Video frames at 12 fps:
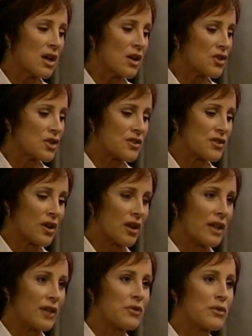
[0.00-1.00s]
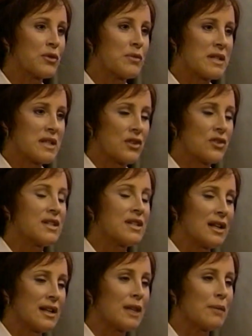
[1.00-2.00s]
just talking through the
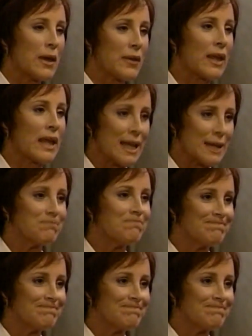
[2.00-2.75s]
misunderstanding about the game.